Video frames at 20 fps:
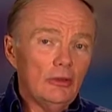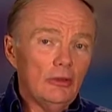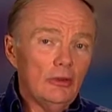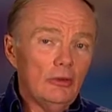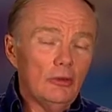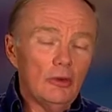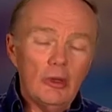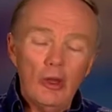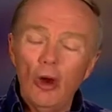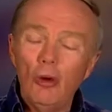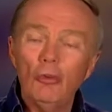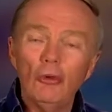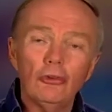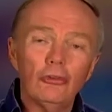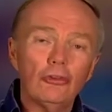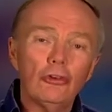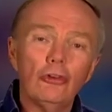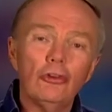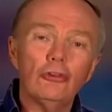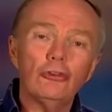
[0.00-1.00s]
We almost
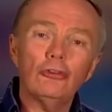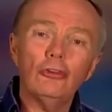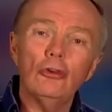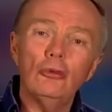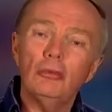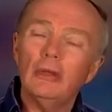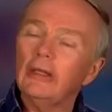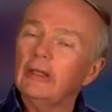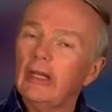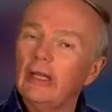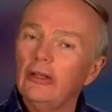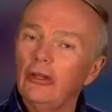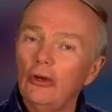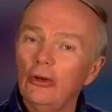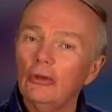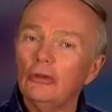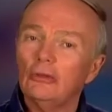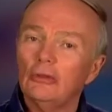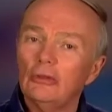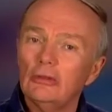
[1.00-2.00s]
should assume that they
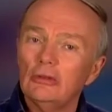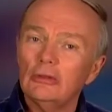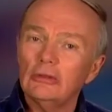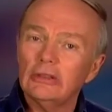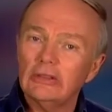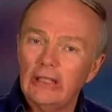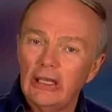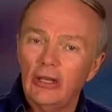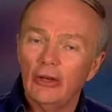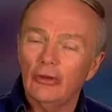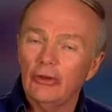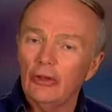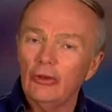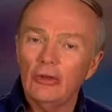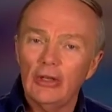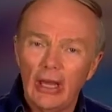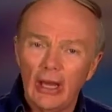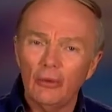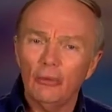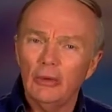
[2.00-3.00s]
don't care. They're
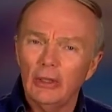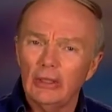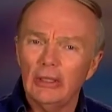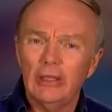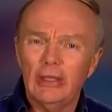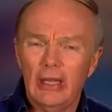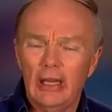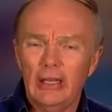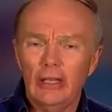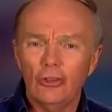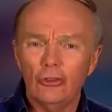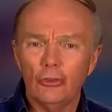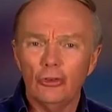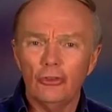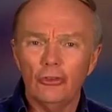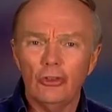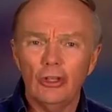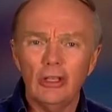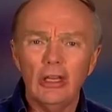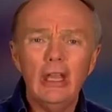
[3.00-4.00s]
not really that
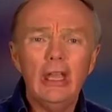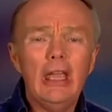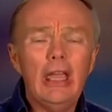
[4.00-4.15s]
interested.